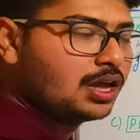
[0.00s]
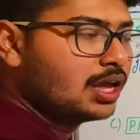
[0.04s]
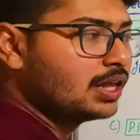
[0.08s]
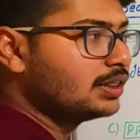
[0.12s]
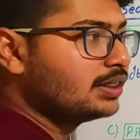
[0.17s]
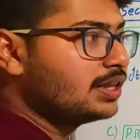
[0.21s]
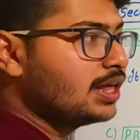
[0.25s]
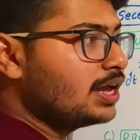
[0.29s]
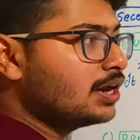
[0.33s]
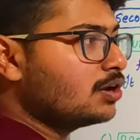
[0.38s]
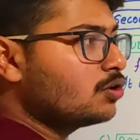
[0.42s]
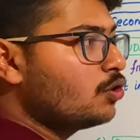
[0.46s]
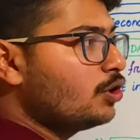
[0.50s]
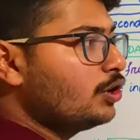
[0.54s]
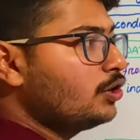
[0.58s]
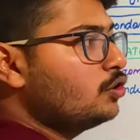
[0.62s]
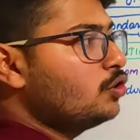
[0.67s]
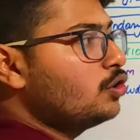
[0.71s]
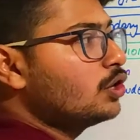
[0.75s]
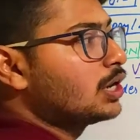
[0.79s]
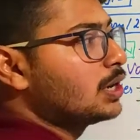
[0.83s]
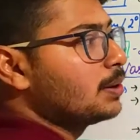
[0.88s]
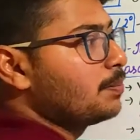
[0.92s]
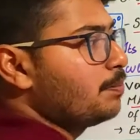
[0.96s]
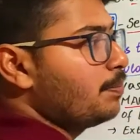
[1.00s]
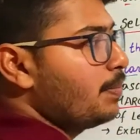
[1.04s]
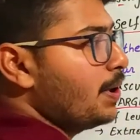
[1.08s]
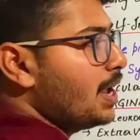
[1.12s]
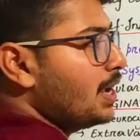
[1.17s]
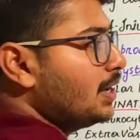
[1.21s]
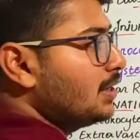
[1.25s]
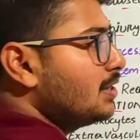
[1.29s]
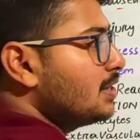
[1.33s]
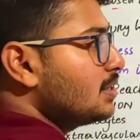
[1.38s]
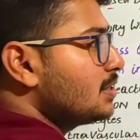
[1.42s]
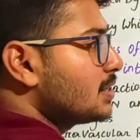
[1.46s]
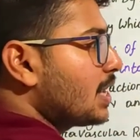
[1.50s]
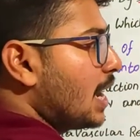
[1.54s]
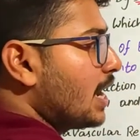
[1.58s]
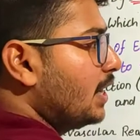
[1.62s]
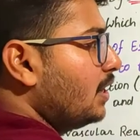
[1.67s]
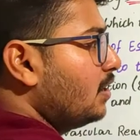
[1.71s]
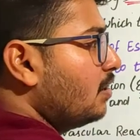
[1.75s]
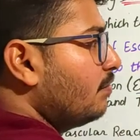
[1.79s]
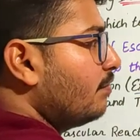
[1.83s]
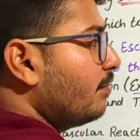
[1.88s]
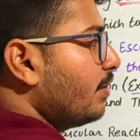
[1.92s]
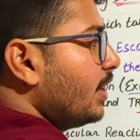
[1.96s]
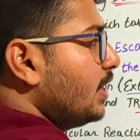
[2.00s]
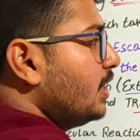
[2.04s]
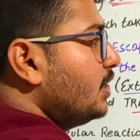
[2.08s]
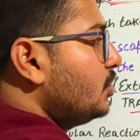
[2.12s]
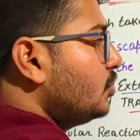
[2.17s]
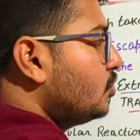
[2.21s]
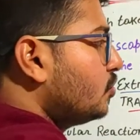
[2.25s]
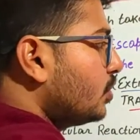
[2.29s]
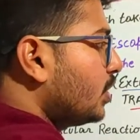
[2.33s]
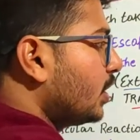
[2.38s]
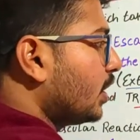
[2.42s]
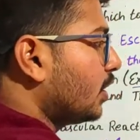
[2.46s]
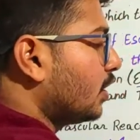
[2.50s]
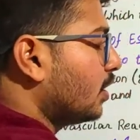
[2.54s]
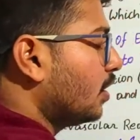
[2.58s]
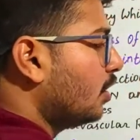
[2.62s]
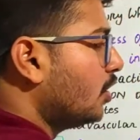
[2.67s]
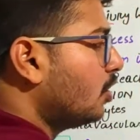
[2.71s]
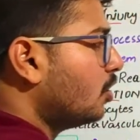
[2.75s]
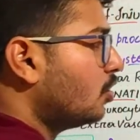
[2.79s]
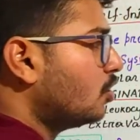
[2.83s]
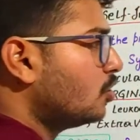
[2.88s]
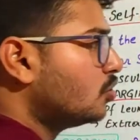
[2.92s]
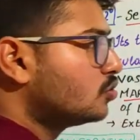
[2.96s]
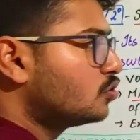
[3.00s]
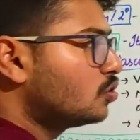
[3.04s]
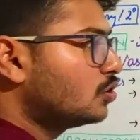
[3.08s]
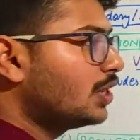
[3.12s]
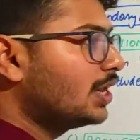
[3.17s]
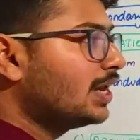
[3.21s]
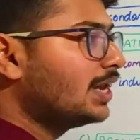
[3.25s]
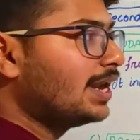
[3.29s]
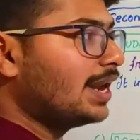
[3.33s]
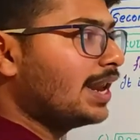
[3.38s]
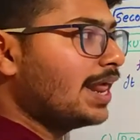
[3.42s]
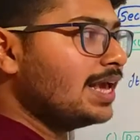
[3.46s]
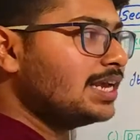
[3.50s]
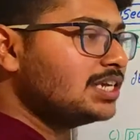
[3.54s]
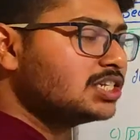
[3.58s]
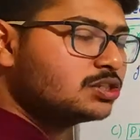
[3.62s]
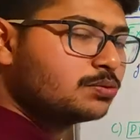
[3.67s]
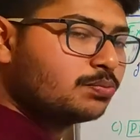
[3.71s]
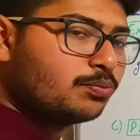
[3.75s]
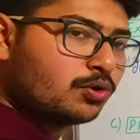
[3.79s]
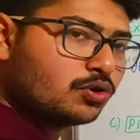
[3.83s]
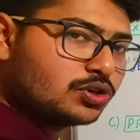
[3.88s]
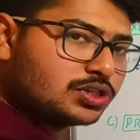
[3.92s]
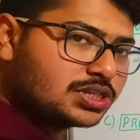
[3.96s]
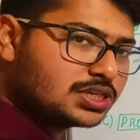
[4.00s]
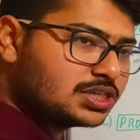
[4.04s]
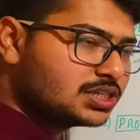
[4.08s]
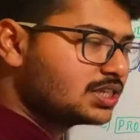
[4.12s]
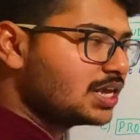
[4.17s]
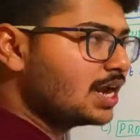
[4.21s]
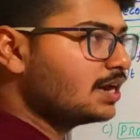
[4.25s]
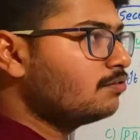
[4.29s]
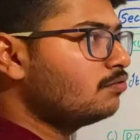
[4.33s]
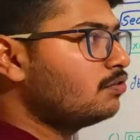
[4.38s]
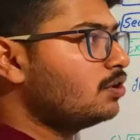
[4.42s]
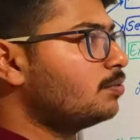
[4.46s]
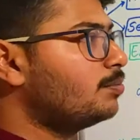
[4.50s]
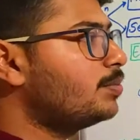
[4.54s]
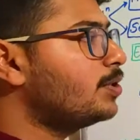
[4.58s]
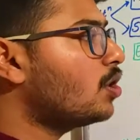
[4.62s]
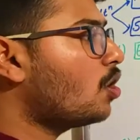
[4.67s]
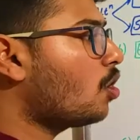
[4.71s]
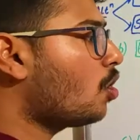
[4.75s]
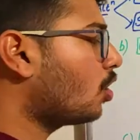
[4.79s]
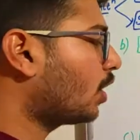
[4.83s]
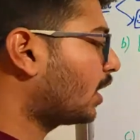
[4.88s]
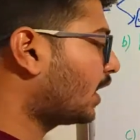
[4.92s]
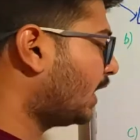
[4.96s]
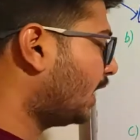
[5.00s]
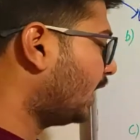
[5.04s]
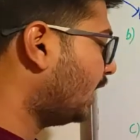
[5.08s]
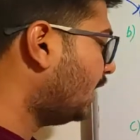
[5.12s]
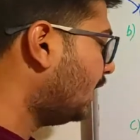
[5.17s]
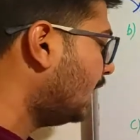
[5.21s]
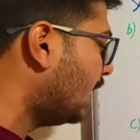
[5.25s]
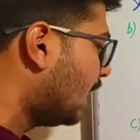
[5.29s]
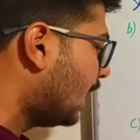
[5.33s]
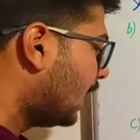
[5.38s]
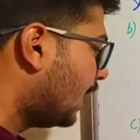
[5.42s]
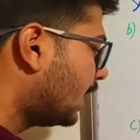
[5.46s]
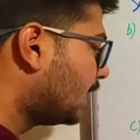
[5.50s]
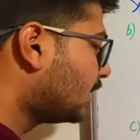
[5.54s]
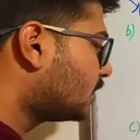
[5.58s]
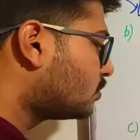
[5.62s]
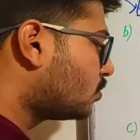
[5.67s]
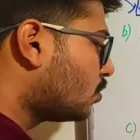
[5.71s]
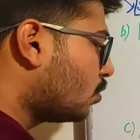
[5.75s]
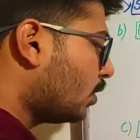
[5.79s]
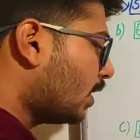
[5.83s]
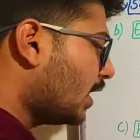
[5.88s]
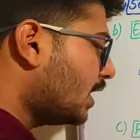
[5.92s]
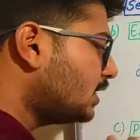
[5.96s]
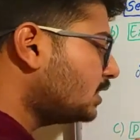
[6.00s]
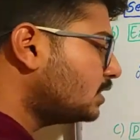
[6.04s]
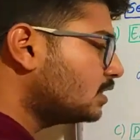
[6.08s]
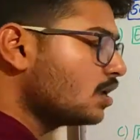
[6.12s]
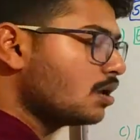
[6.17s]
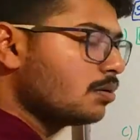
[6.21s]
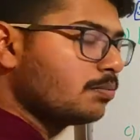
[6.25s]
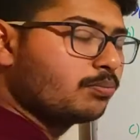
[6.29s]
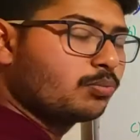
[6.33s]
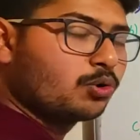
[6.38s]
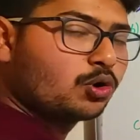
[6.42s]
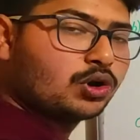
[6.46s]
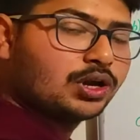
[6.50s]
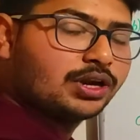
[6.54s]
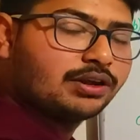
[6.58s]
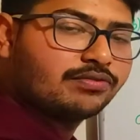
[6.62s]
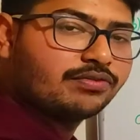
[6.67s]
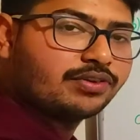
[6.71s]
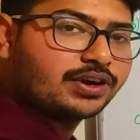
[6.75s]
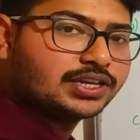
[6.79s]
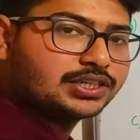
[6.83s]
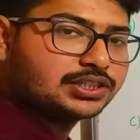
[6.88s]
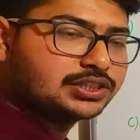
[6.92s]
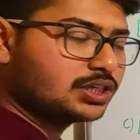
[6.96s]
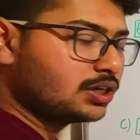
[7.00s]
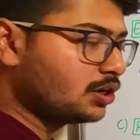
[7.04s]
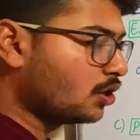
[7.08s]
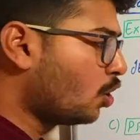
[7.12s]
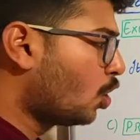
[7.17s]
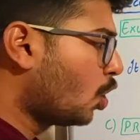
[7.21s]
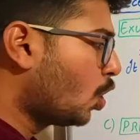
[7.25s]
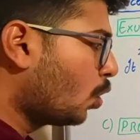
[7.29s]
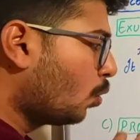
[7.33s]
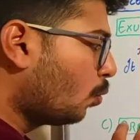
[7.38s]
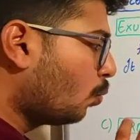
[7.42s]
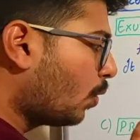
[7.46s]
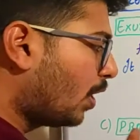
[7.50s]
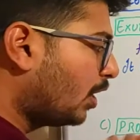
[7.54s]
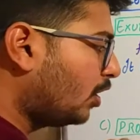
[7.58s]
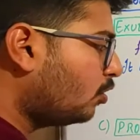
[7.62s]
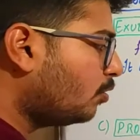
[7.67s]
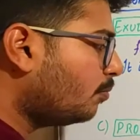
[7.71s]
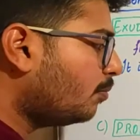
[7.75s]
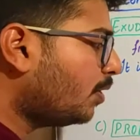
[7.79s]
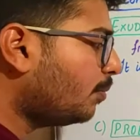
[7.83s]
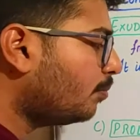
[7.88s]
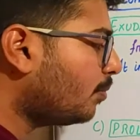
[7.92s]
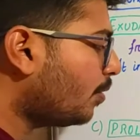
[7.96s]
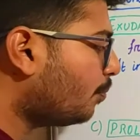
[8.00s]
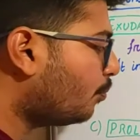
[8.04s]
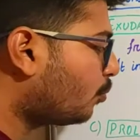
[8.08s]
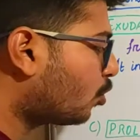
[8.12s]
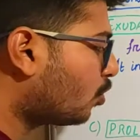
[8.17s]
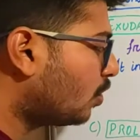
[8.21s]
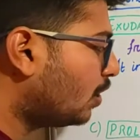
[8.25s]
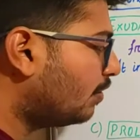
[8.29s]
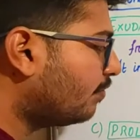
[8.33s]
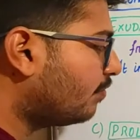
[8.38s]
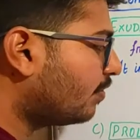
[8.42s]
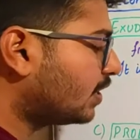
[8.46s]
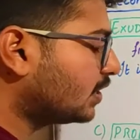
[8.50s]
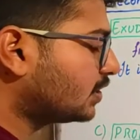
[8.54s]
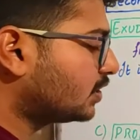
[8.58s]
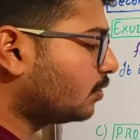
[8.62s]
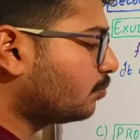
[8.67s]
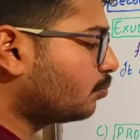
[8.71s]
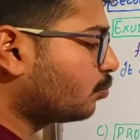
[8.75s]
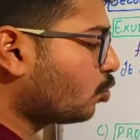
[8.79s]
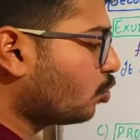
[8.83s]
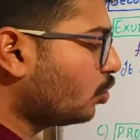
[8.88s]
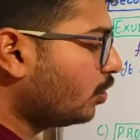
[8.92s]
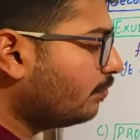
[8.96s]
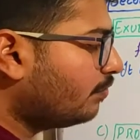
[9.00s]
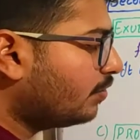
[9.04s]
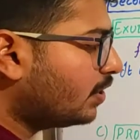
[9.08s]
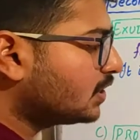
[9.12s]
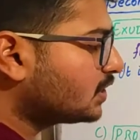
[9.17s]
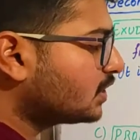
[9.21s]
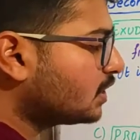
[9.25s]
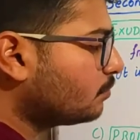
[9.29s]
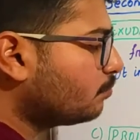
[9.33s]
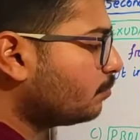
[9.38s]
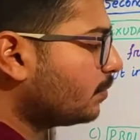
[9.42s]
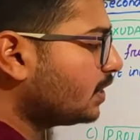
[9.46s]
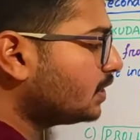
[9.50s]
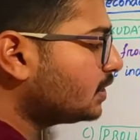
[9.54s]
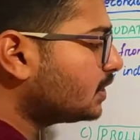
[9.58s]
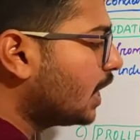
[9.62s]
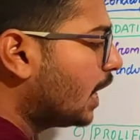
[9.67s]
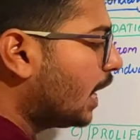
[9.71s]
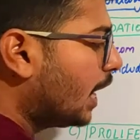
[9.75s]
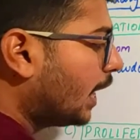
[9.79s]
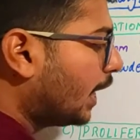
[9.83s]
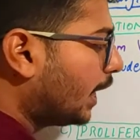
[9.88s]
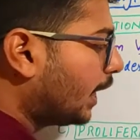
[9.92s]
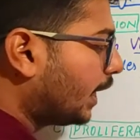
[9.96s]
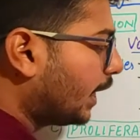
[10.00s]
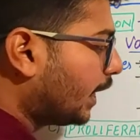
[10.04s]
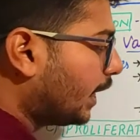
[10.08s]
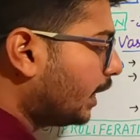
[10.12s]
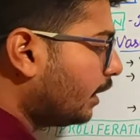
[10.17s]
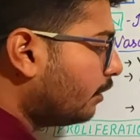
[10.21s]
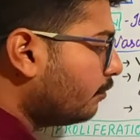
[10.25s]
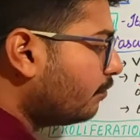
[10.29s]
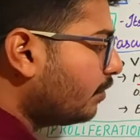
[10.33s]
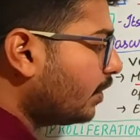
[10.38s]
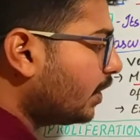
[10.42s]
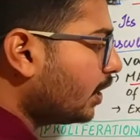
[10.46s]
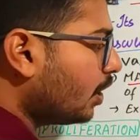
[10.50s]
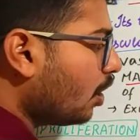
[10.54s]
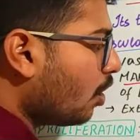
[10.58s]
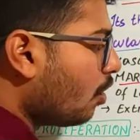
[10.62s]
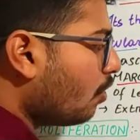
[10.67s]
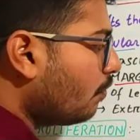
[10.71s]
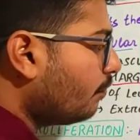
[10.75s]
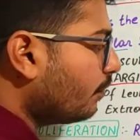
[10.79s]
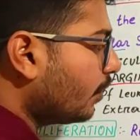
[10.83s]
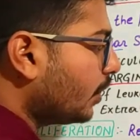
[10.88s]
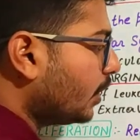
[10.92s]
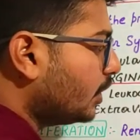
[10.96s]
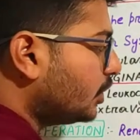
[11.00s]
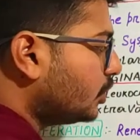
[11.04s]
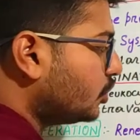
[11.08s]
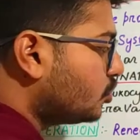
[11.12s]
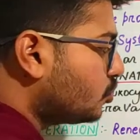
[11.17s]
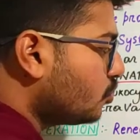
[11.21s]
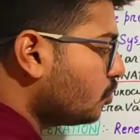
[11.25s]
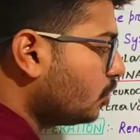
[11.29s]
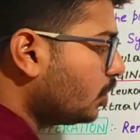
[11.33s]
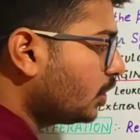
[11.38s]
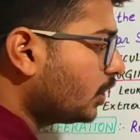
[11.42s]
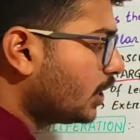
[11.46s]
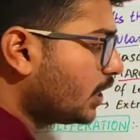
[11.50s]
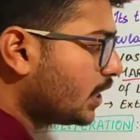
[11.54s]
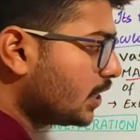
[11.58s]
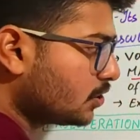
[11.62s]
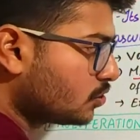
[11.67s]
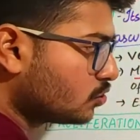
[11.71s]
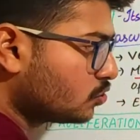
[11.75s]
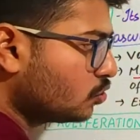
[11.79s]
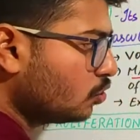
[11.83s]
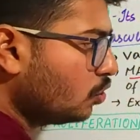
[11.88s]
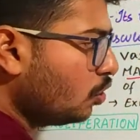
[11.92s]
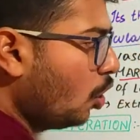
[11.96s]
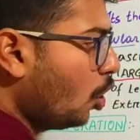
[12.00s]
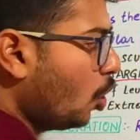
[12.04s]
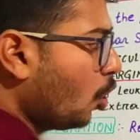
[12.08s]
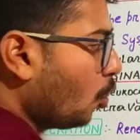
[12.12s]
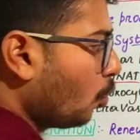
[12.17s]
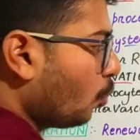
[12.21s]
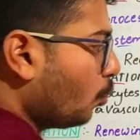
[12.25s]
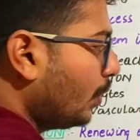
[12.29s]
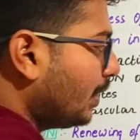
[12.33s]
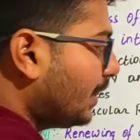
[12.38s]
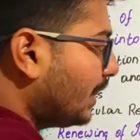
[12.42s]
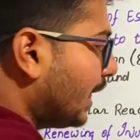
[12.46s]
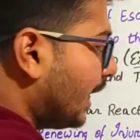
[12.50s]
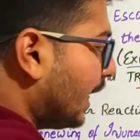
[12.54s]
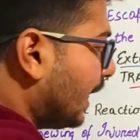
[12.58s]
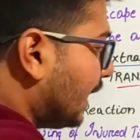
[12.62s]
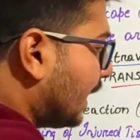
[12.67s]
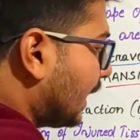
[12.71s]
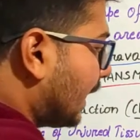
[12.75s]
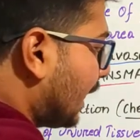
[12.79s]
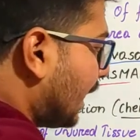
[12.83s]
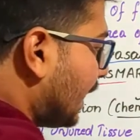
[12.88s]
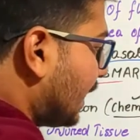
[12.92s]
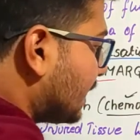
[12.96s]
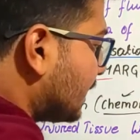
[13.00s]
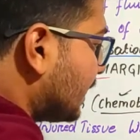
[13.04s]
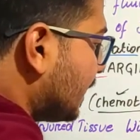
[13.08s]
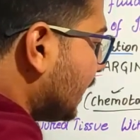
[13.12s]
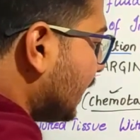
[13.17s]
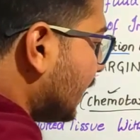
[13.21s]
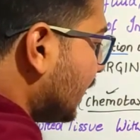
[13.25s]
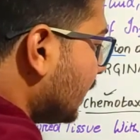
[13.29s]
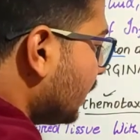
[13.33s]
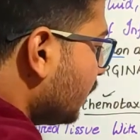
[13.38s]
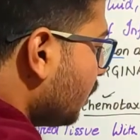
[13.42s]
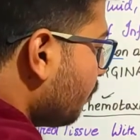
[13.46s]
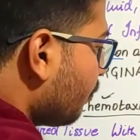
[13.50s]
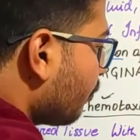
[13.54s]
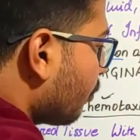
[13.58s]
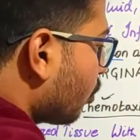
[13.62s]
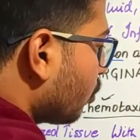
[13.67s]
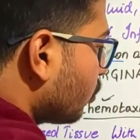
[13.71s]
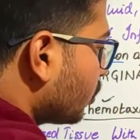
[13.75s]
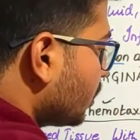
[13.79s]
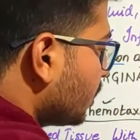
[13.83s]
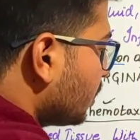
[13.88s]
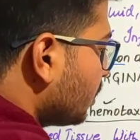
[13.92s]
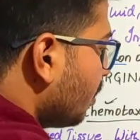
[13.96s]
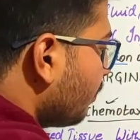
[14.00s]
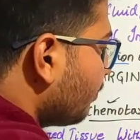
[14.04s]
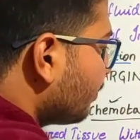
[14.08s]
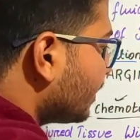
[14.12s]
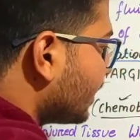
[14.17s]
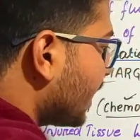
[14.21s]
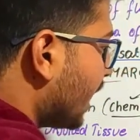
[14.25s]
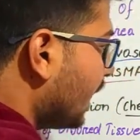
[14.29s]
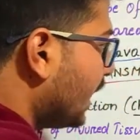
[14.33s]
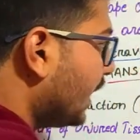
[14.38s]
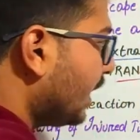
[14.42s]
They are going to repair the site of injury. So the next process that will be occurring is known as proliferation. What do you mean by proliferation? Proliferation means renewing of injured tissue with increasing in the process of cell